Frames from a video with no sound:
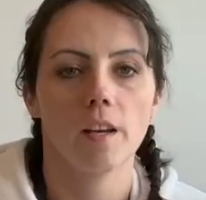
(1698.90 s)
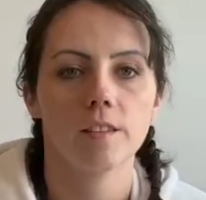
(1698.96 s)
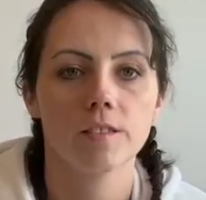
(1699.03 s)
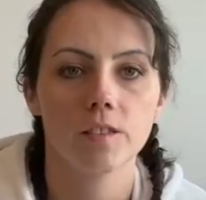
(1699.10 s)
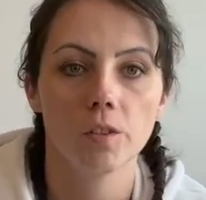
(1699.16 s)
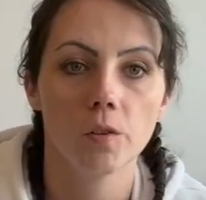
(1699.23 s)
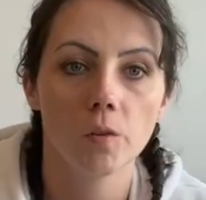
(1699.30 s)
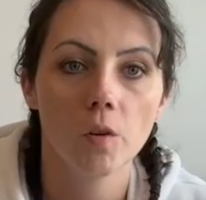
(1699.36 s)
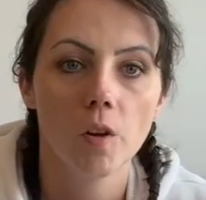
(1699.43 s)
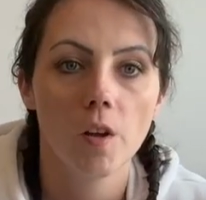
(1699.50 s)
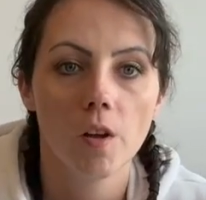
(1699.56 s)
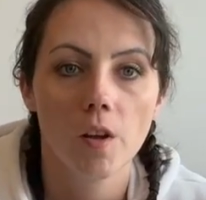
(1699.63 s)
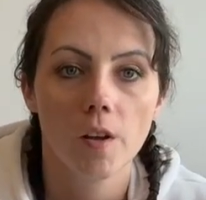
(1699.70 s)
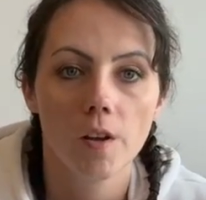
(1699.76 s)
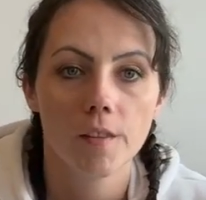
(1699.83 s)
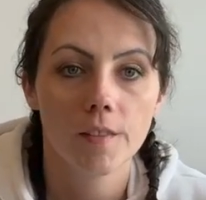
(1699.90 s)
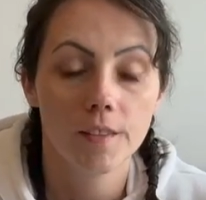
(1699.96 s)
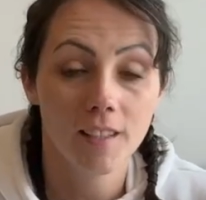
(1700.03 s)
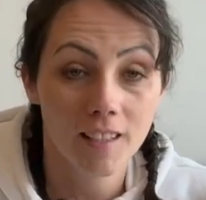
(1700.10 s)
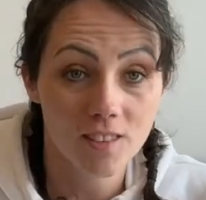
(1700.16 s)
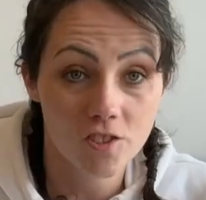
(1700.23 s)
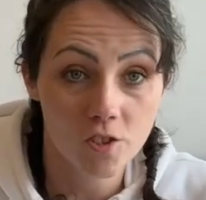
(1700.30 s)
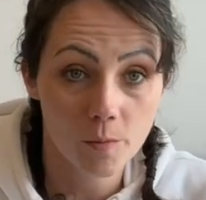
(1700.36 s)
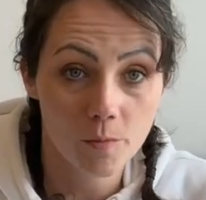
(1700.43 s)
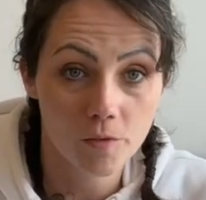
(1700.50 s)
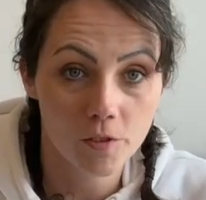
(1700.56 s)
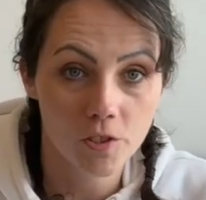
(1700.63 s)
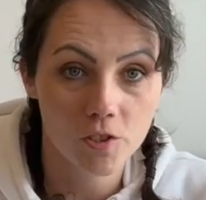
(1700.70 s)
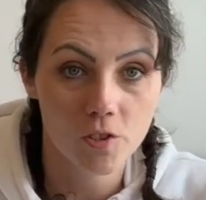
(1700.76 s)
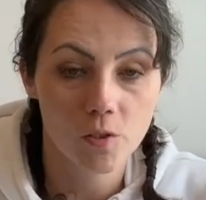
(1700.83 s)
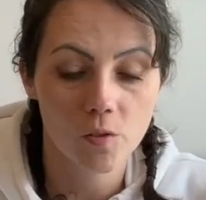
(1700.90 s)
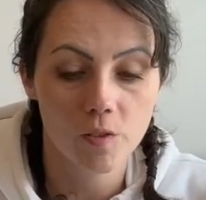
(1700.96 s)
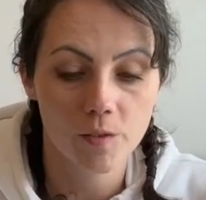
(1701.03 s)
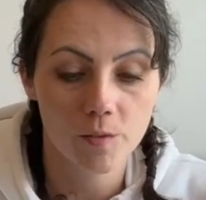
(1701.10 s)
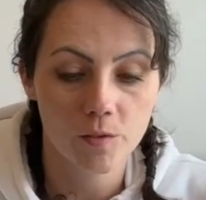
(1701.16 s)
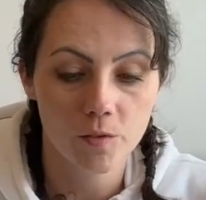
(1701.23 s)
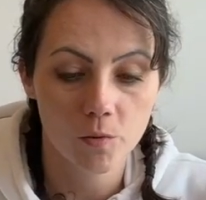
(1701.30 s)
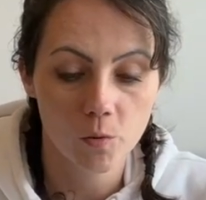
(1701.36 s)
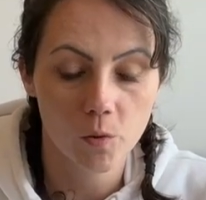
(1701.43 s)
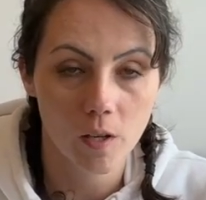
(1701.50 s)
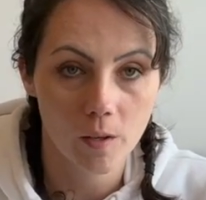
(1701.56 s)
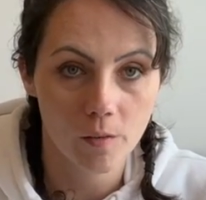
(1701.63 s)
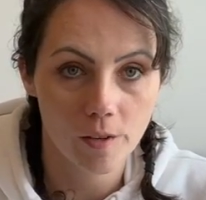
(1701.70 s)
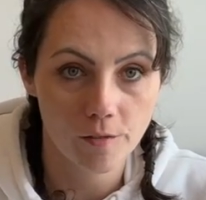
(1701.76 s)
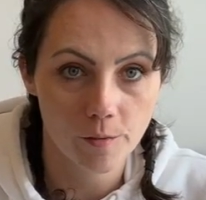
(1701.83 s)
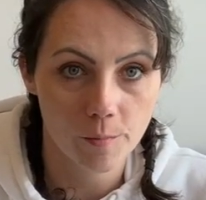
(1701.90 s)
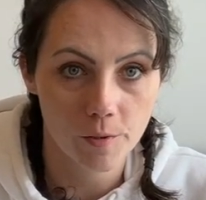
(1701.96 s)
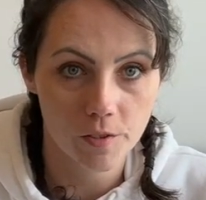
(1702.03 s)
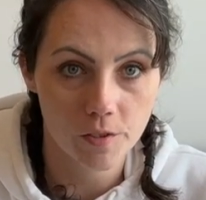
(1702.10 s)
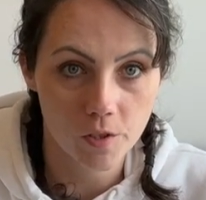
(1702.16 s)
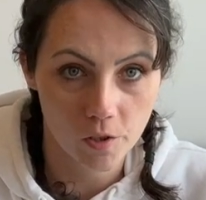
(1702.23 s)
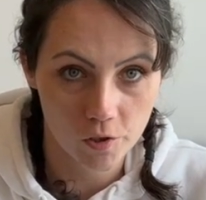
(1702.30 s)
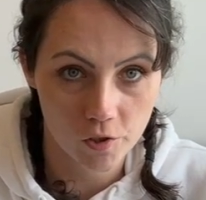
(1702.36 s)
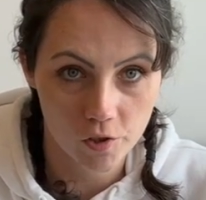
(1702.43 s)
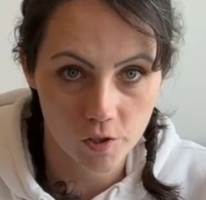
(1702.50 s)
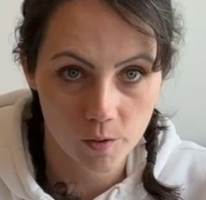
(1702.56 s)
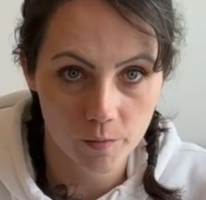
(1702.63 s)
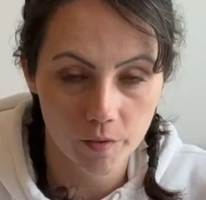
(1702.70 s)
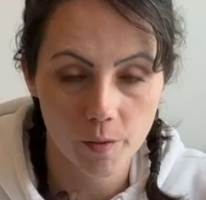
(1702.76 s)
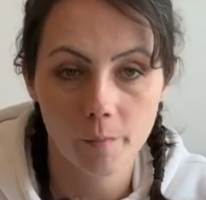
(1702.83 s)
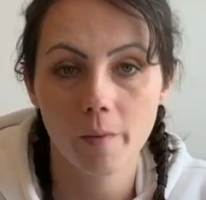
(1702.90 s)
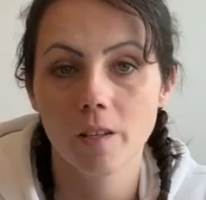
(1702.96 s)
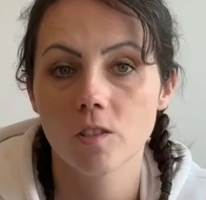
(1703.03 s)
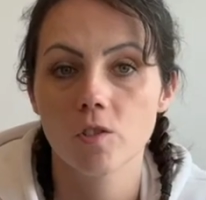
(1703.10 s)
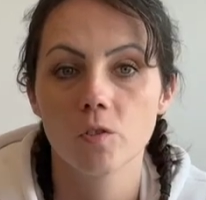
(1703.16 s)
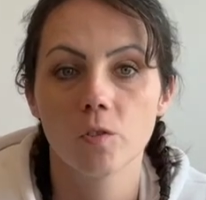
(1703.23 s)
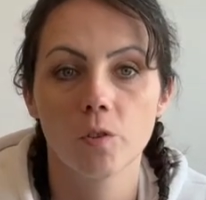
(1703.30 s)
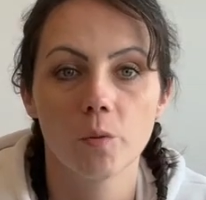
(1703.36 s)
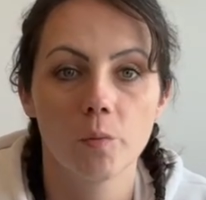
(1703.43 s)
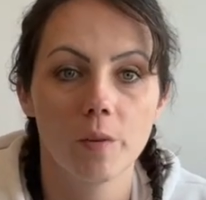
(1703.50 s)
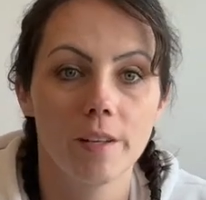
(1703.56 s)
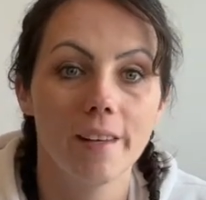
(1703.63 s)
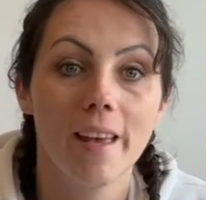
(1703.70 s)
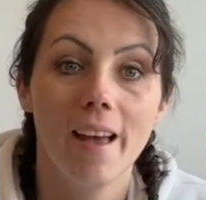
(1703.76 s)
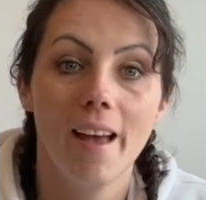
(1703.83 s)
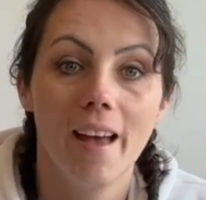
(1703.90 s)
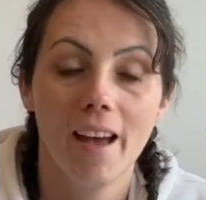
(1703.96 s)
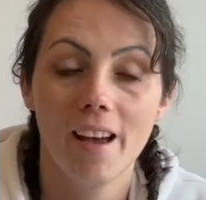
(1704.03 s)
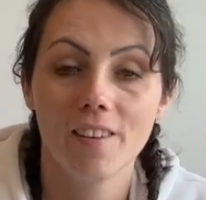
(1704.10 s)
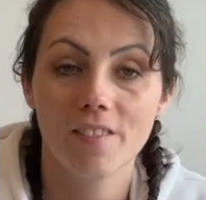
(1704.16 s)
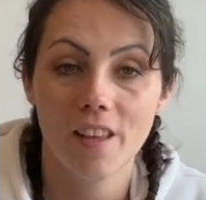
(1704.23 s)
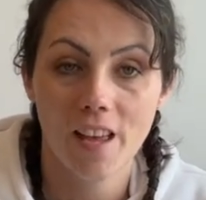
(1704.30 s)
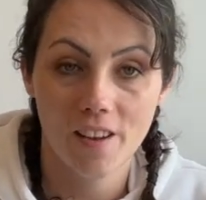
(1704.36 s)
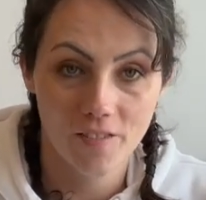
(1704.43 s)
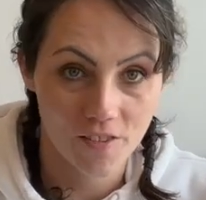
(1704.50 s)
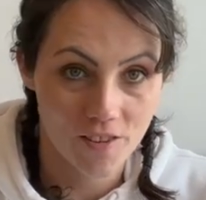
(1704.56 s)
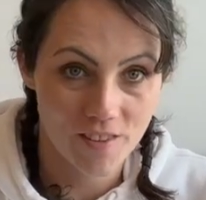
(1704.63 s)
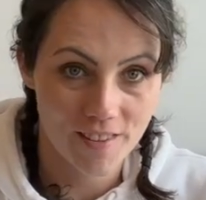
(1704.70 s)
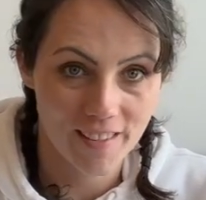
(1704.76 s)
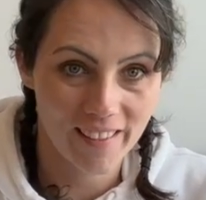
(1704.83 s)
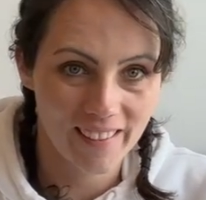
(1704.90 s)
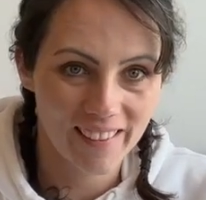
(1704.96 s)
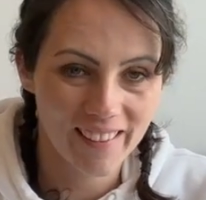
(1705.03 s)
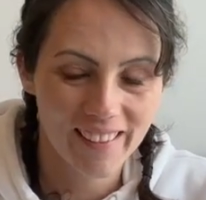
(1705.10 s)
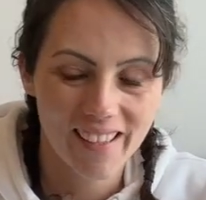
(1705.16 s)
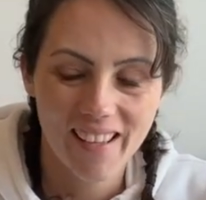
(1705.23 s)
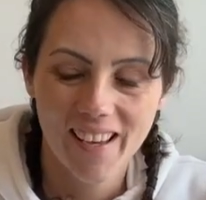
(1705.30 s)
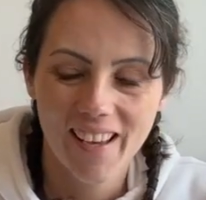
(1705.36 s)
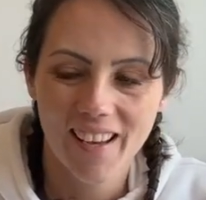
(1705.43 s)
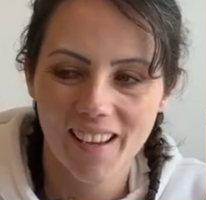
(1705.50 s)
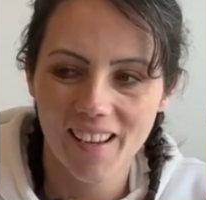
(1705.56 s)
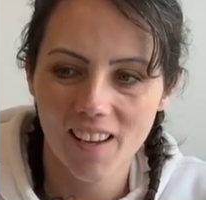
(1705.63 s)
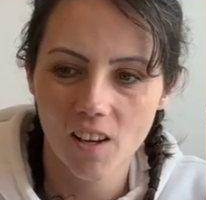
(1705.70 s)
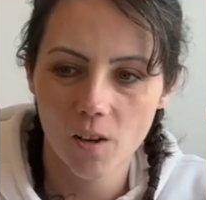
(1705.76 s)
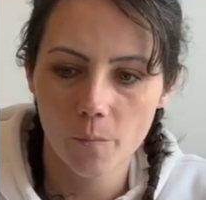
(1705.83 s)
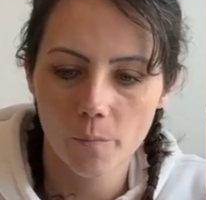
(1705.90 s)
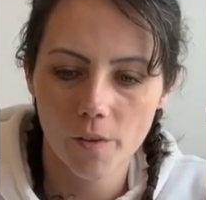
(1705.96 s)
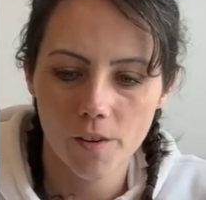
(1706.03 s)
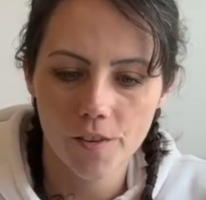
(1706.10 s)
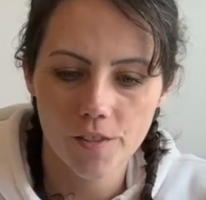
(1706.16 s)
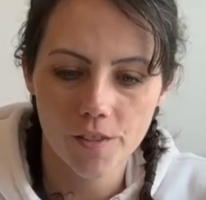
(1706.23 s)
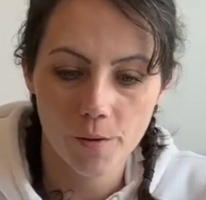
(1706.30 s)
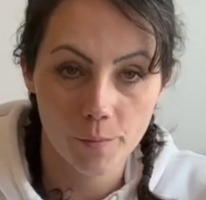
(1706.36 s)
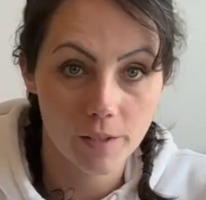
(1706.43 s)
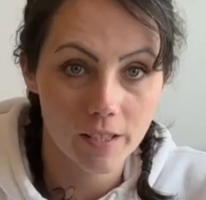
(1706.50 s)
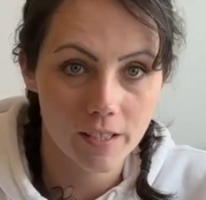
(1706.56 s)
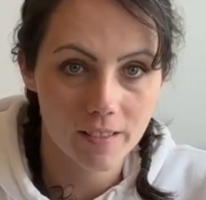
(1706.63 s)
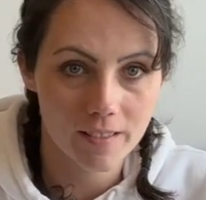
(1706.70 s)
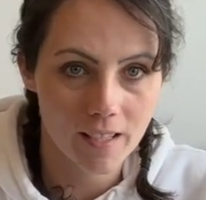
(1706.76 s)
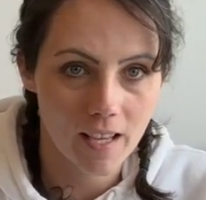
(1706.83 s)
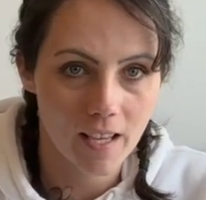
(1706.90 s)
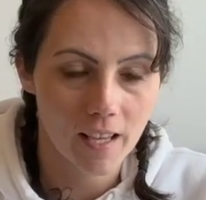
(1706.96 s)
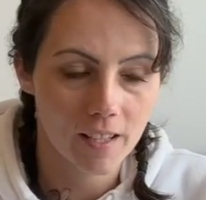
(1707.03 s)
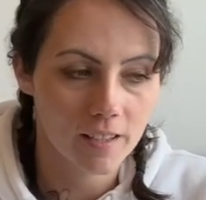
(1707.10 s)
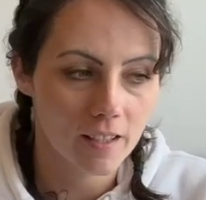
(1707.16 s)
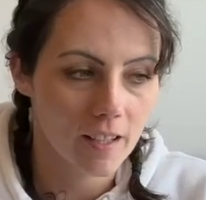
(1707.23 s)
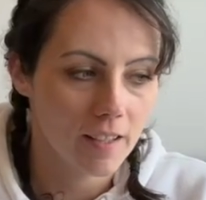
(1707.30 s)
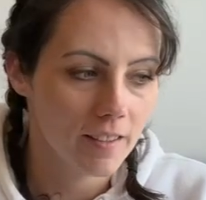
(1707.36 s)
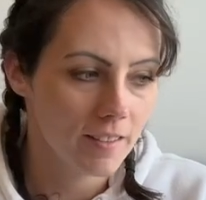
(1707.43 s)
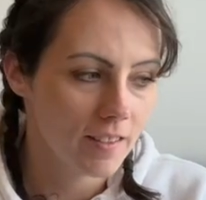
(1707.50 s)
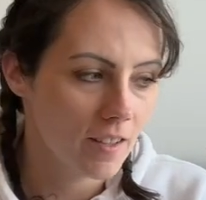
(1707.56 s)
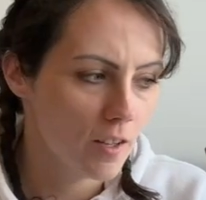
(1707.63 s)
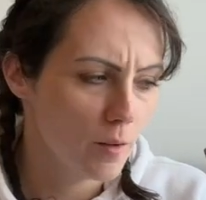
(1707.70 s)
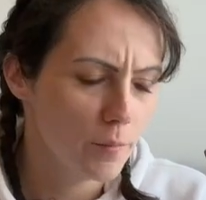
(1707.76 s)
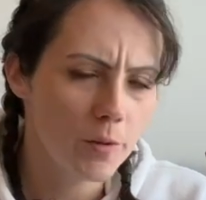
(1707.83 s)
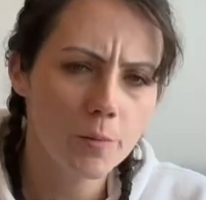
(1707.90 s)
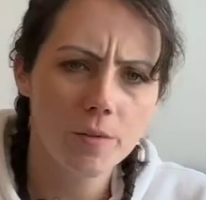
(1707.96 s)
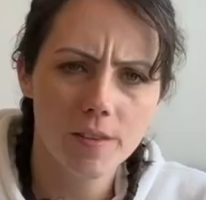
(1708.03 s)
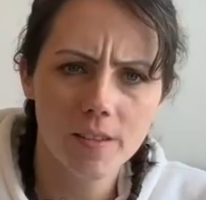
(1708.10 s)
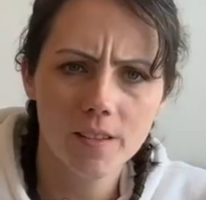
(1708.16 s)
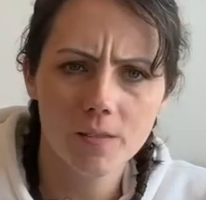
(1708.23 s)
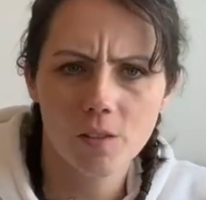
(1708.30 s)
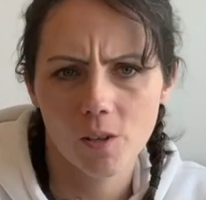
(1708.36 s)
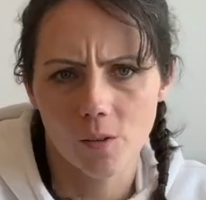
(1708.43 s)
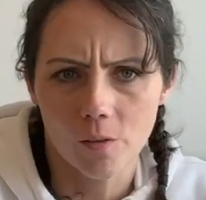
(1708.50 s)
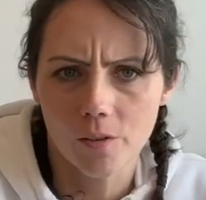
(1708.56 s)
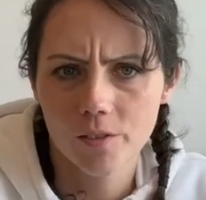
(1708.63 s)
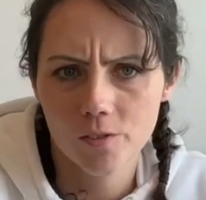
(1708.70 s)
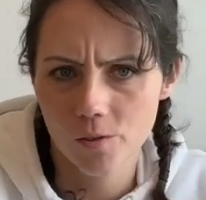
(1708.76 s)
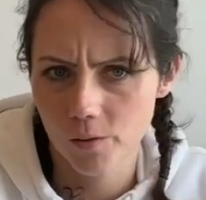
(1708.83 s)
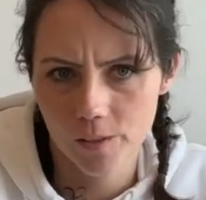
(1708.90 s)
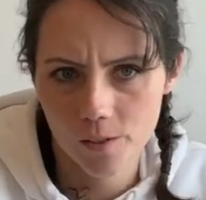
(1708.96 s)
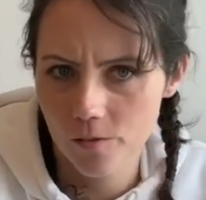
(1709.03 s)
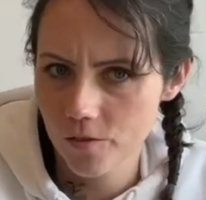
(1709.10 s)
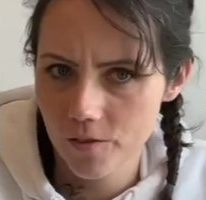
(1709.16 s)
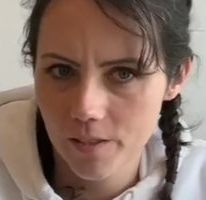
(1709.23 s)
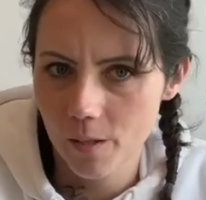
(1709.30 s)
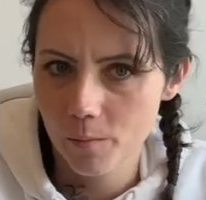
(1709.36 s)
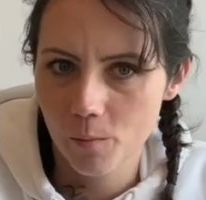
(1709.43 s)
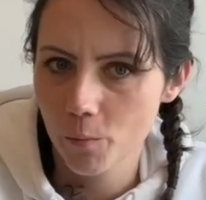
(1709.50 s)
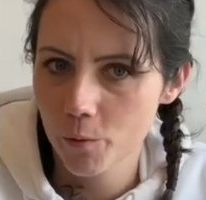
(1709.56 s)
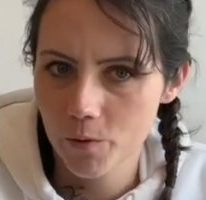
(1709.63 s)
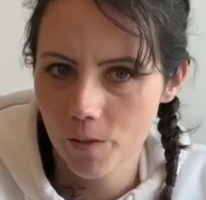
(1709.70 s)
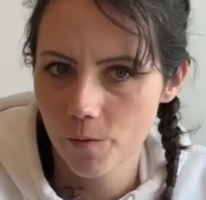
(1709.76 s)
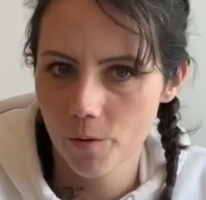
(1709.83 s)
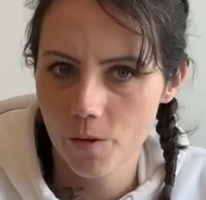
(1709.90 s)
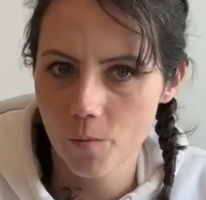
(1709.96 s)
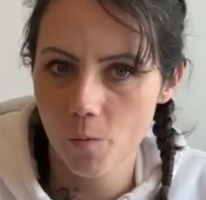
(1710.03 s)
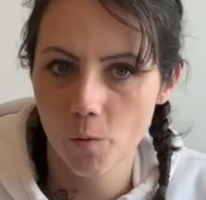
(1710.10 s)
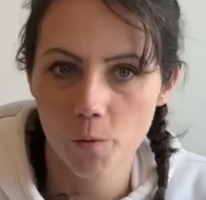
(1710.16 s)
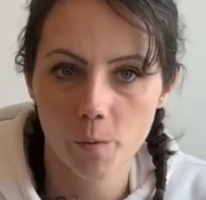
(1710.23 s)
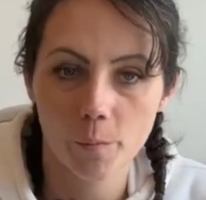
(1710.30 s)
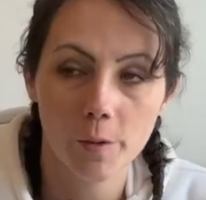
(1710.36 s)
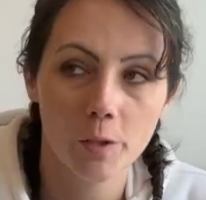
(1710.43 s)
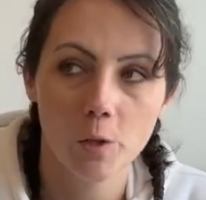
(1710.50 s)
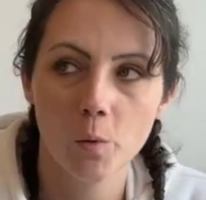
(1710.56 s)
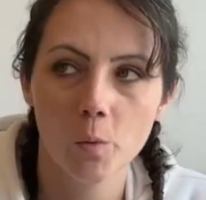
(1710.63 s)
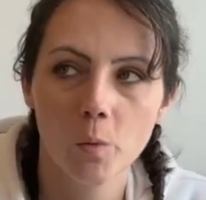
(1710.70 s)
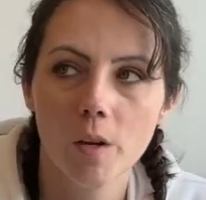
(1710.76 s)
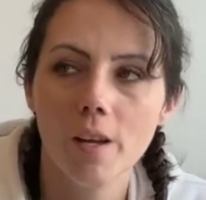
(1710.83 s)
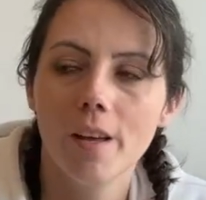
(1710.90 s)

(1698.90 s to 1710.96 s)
so the next job I've got to do is sort out everybody's costumes and make sure that we have everything that we need to hand. And you would think, well, surely you just kept them all together when you bought them, but no,